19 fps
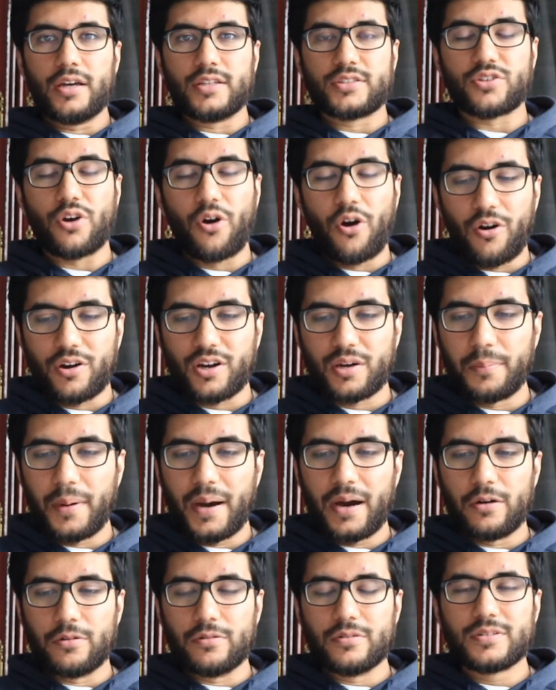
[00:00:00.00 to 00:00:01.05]
talk
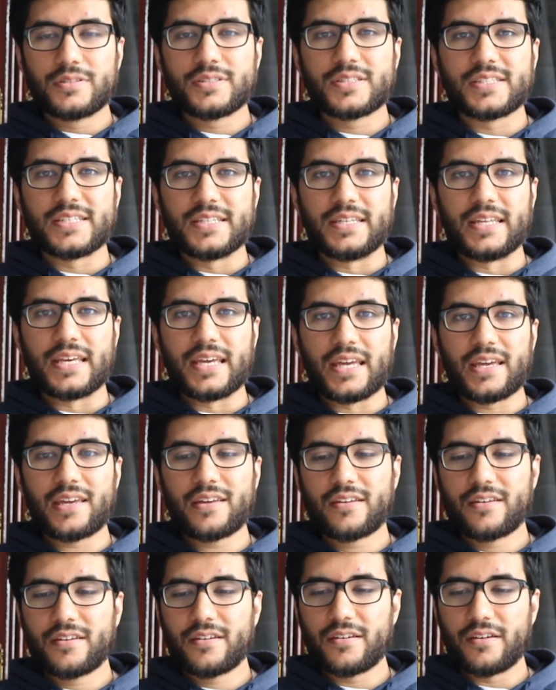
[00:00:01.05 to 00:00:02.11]
about today,
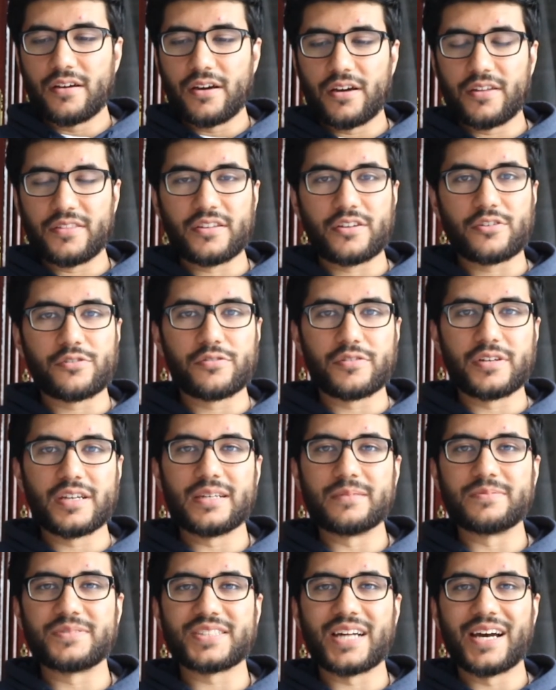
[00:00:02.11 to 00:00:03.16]
the
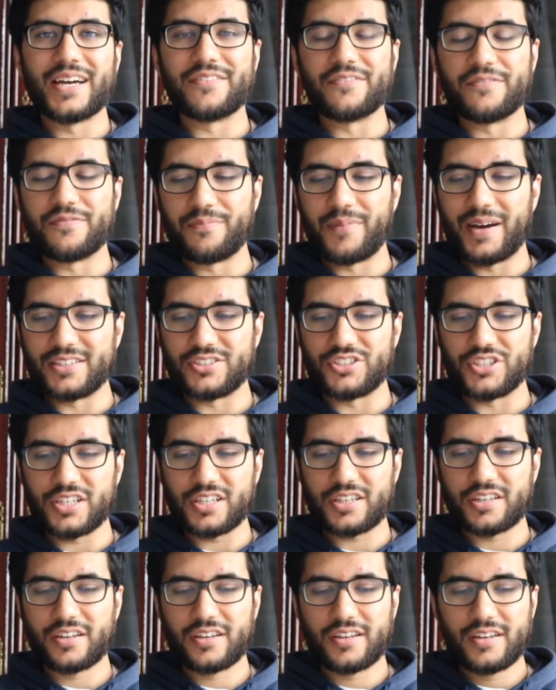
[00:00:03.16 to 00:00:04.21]
creative side of
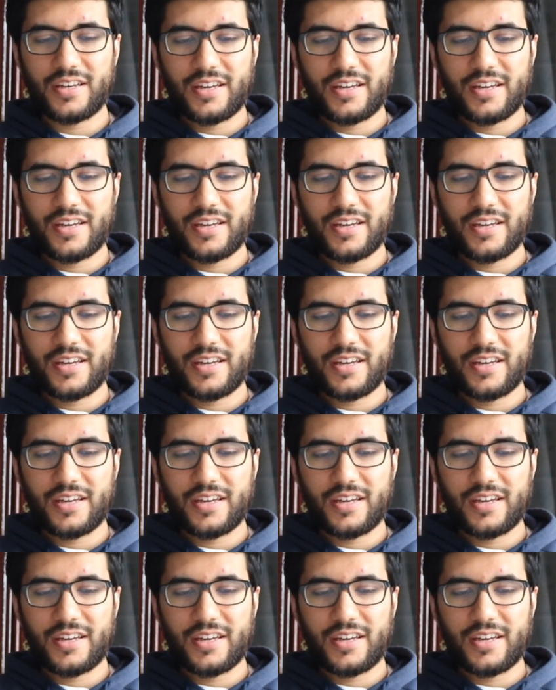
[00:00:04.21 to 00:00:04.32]
magic.